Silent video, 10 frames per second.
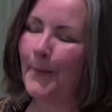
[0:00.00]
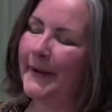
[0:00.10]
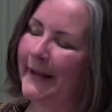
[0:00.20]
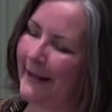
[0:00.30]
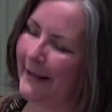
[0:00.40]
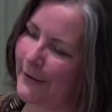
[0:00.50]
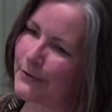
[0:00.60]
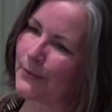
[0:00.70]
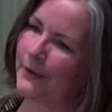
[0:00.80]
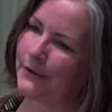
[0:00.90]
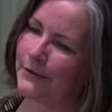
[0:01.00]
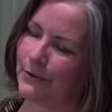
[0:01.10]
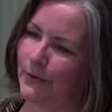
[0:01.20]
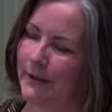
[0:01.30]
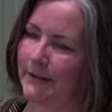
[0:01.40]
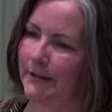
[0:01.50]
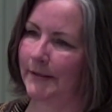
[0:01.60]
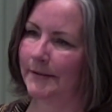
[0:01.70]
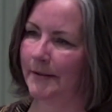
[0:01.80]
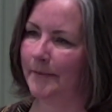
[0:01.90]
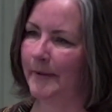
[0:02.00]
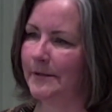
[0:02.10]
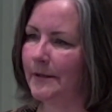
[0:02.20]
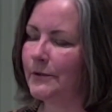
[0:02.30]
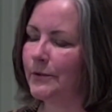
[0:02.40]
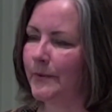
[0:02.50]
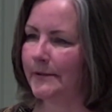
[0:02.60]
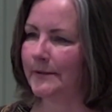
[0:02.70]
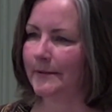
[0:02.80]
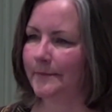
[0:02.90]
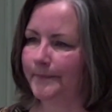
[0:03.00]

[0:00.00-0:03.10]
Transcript: But here's where the story takes an amazing twist.